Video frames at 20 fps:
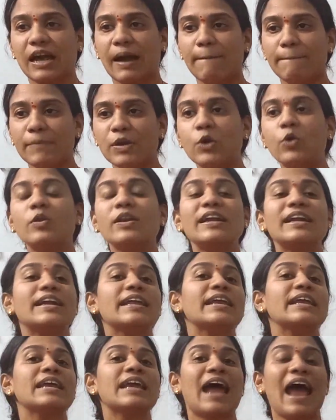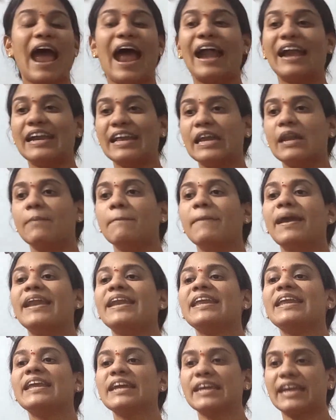community and in
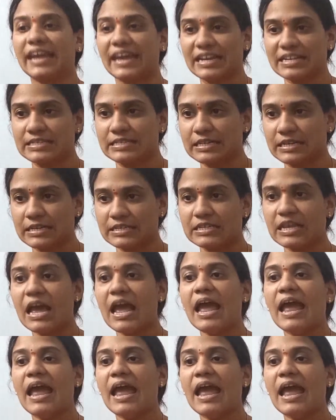many cases